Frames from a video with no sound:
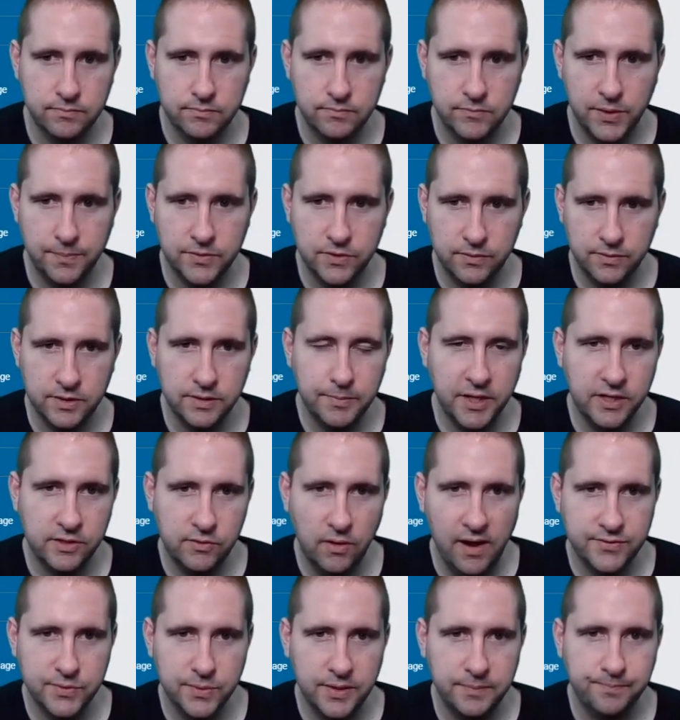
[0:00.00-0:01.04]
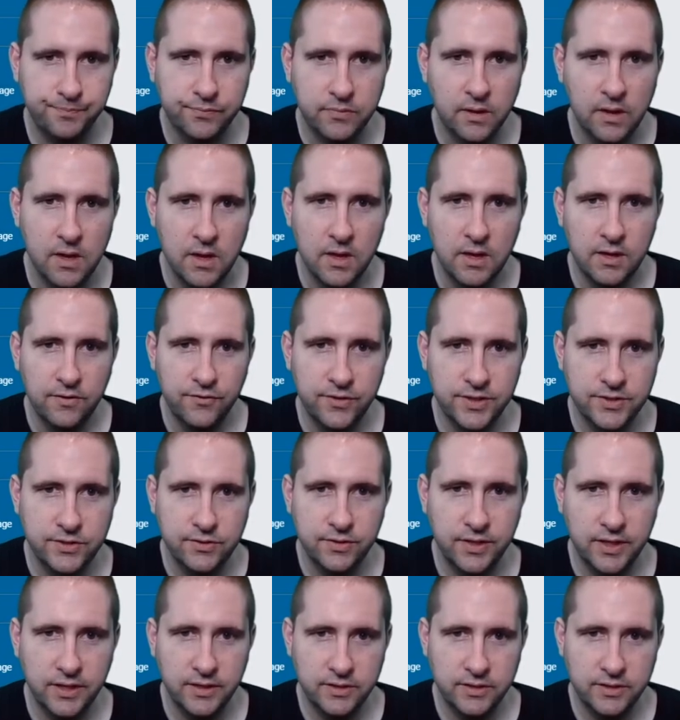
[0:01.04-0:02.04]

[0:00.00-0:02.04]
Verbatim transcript: Yep, so I did my brass one. For this, you can